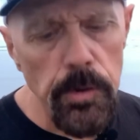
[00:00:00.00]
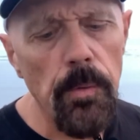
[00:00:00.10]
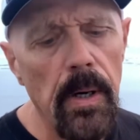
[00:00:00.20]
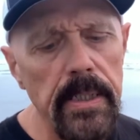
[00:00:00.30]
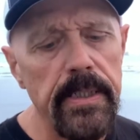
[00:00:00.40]
you
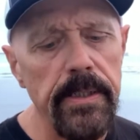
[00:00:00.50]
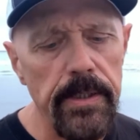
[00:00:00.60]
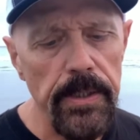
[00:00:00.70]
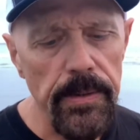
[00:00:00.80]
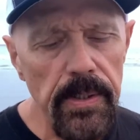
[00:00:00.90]
want to
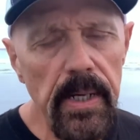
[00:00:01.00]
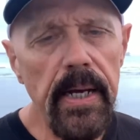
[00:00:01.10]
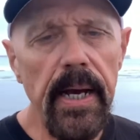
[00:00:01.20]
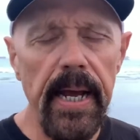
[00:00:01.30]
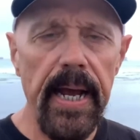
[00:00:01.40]
do.
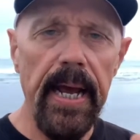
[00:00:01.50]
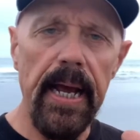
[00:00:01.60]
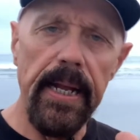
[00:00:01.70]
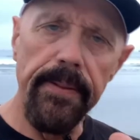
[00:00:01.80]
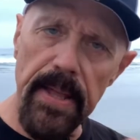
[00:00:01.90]
And